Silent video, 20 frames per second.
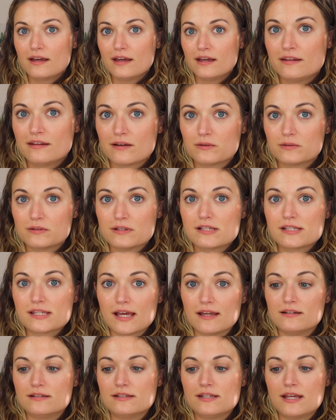and they only
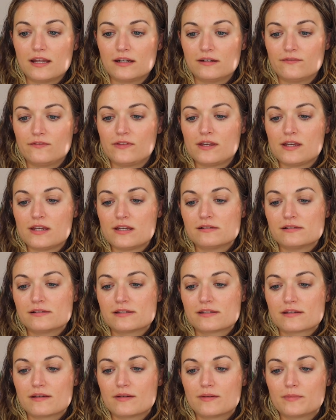sent 10 of
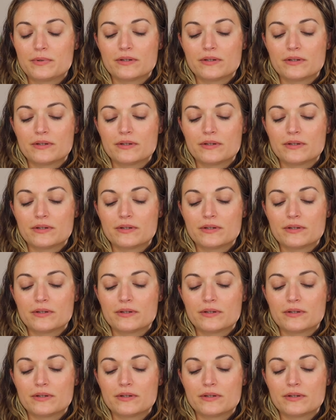these.